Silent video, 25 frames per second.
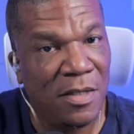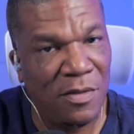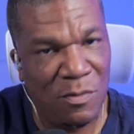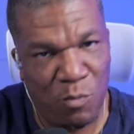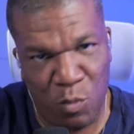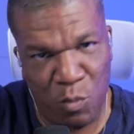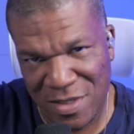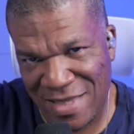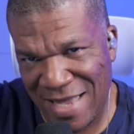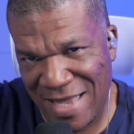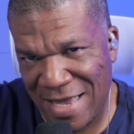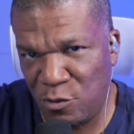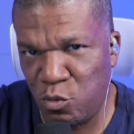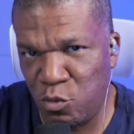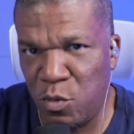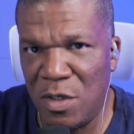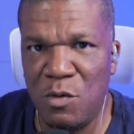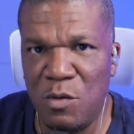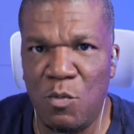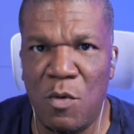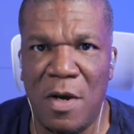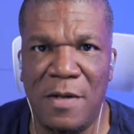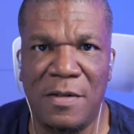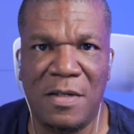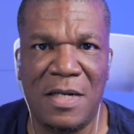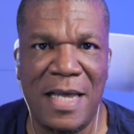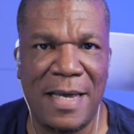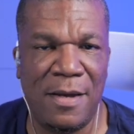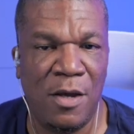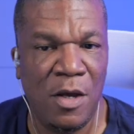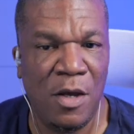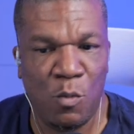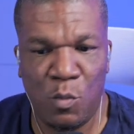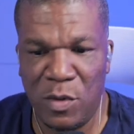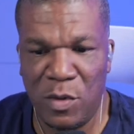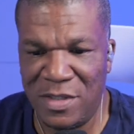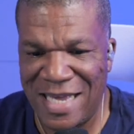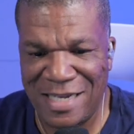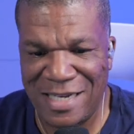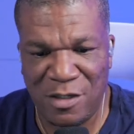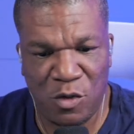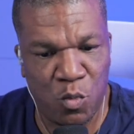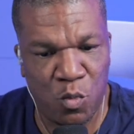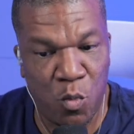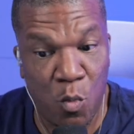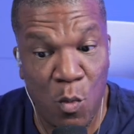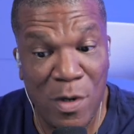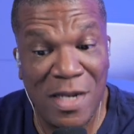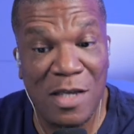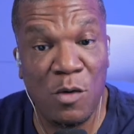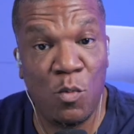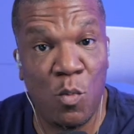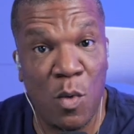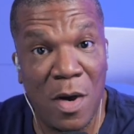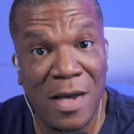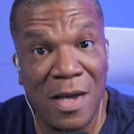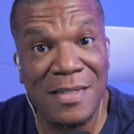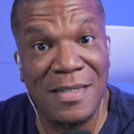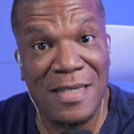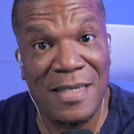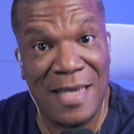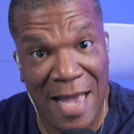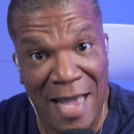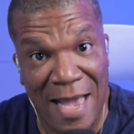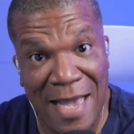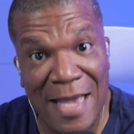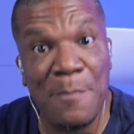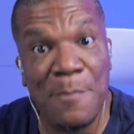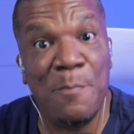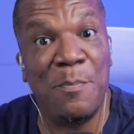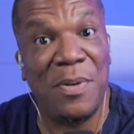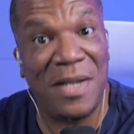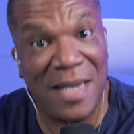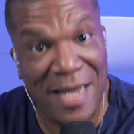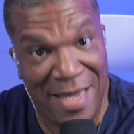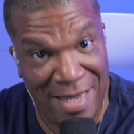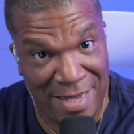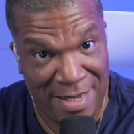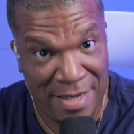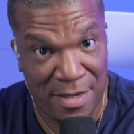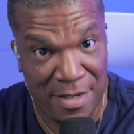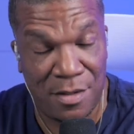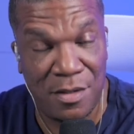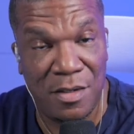with that 21 game plan.